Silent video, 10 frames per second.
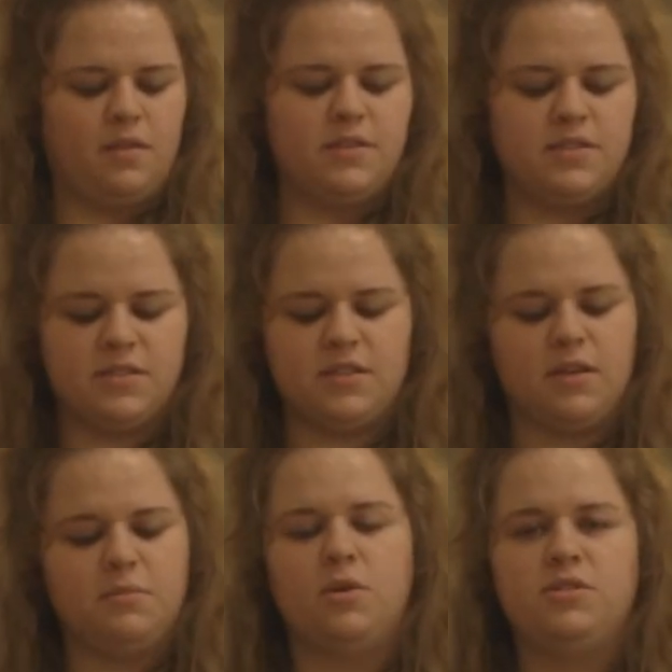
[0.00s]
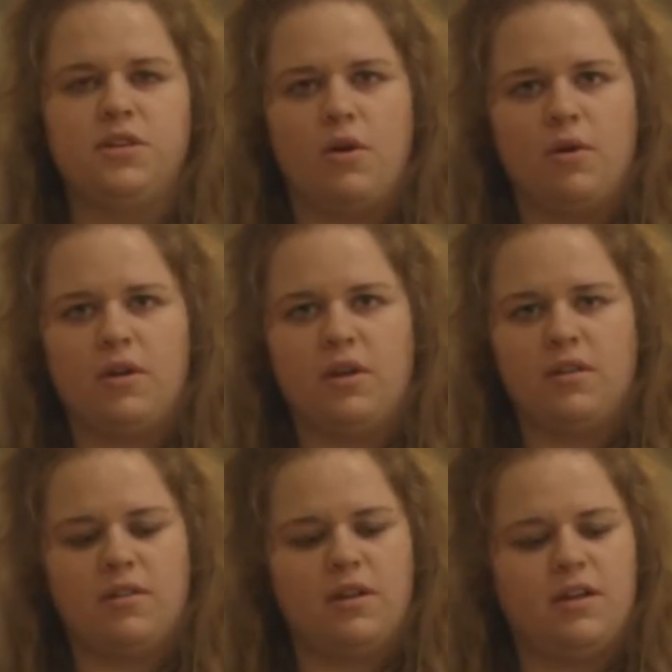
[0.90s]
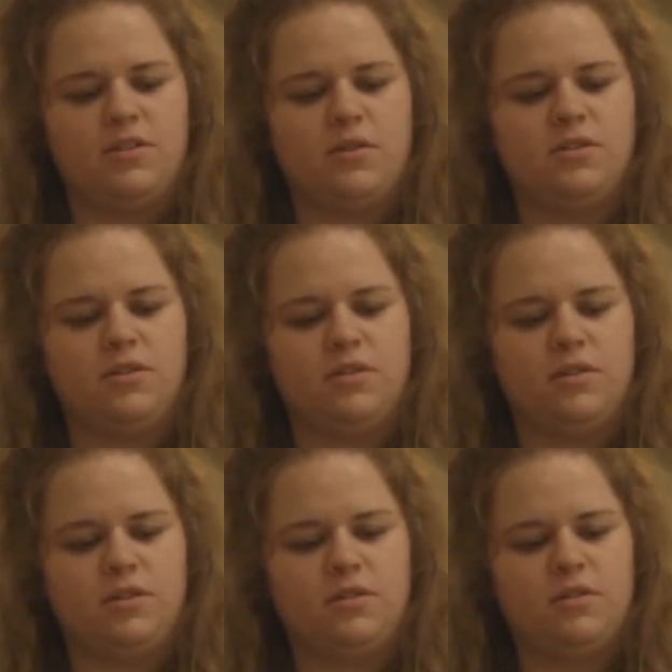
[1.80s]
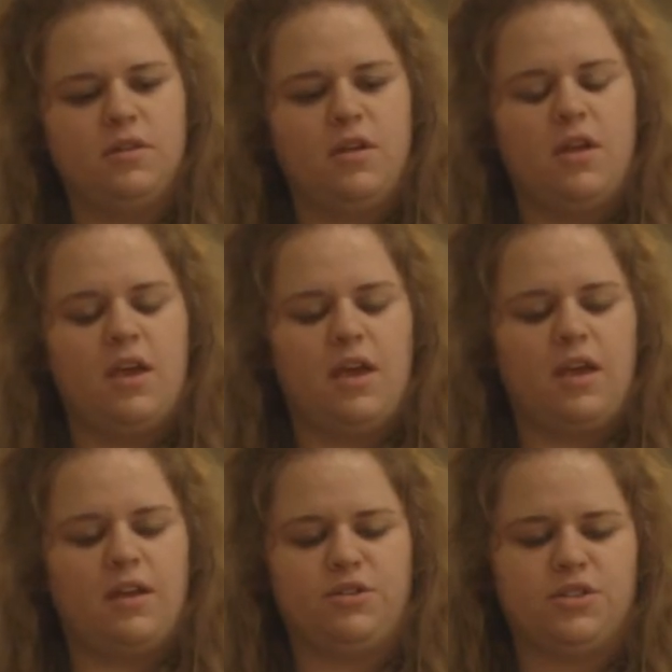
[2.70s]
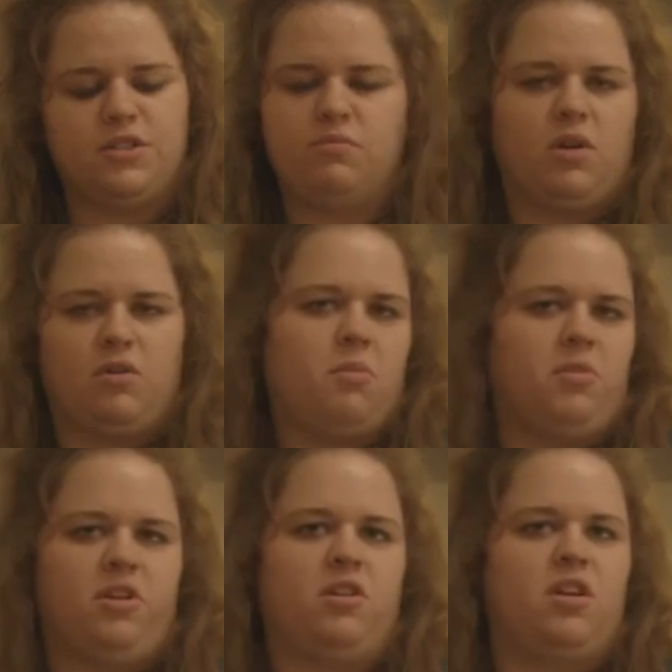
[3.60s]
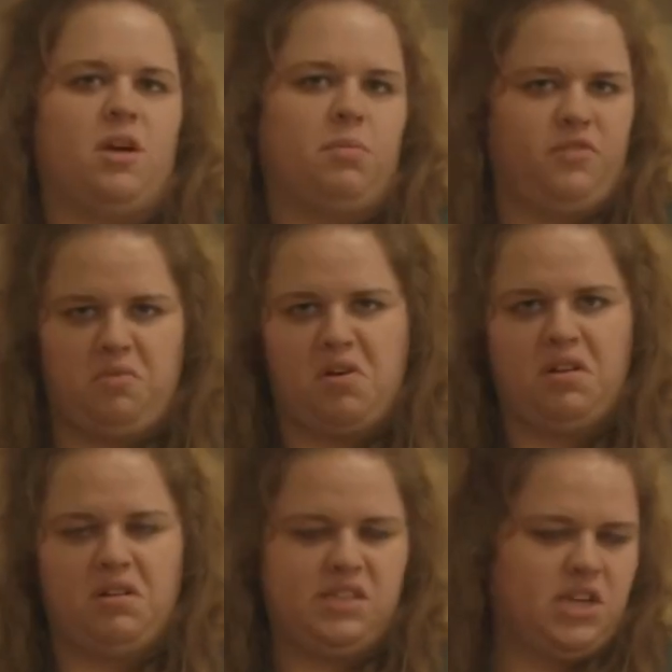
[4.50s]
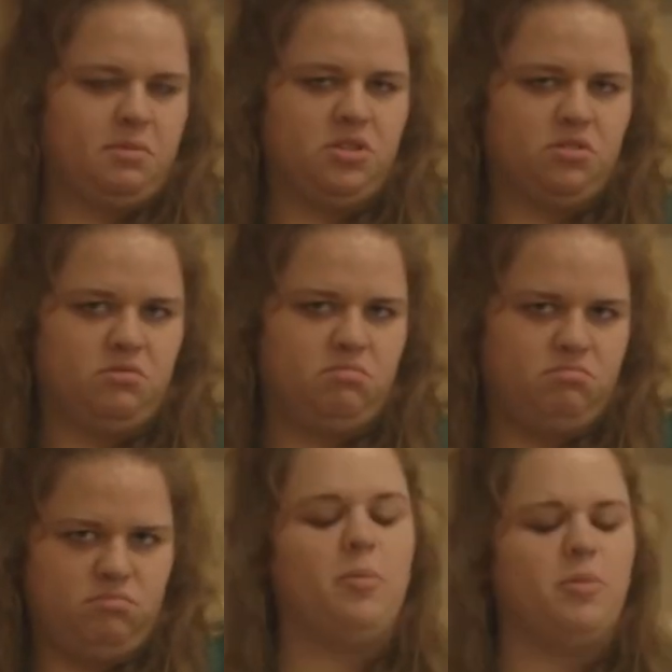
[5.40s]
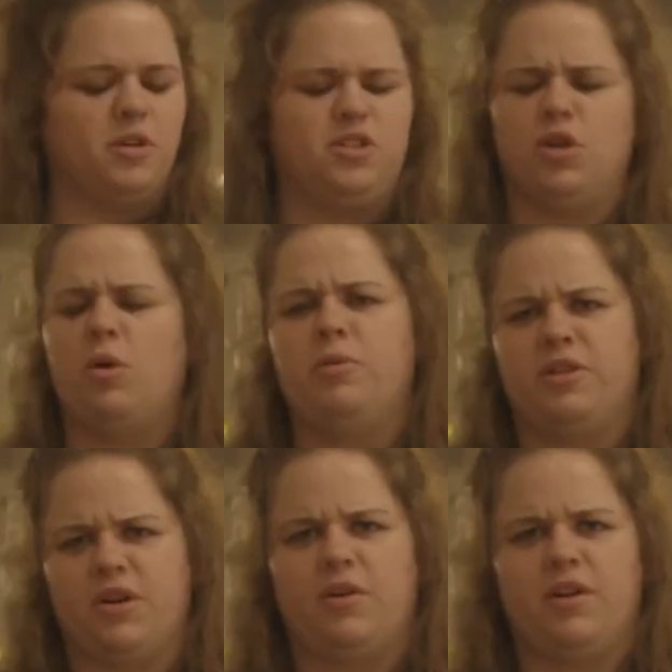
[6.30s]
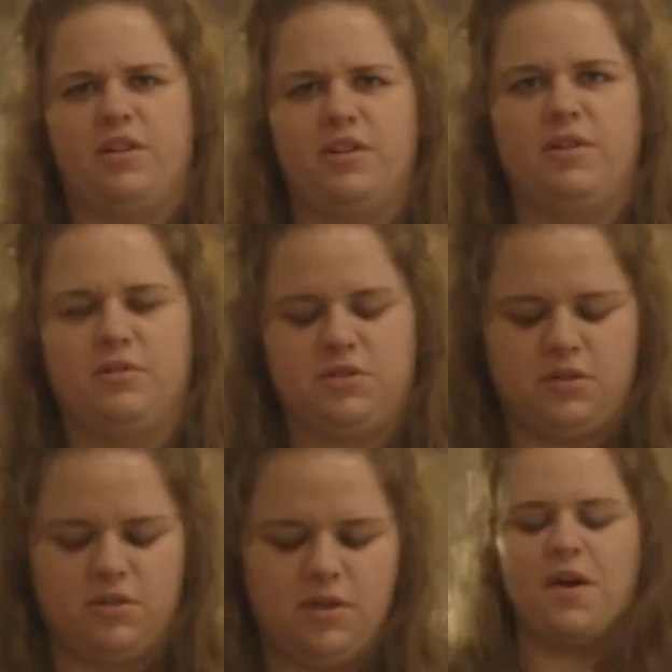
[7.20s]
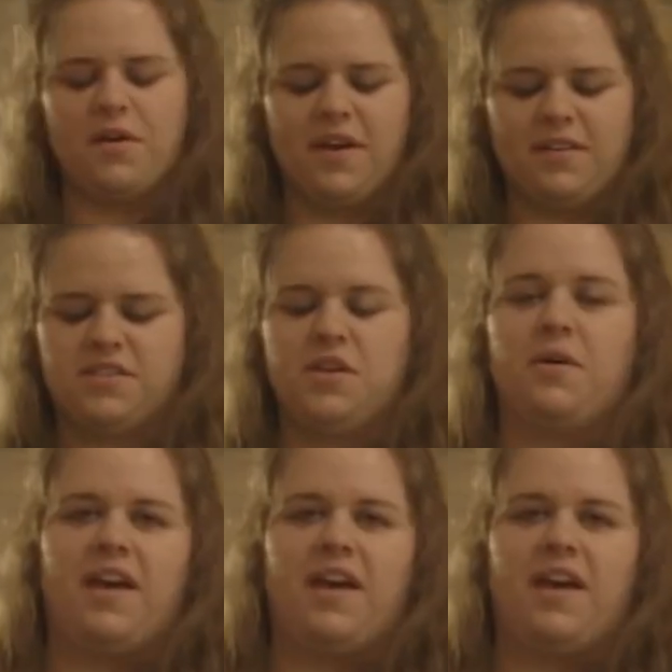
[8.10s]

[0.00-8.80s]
This is some toasted coconut that I toasted earlier, and you just wanna crumble it on top if you want it. It's optional. Don't put the coconut in the toaster. Okay, so I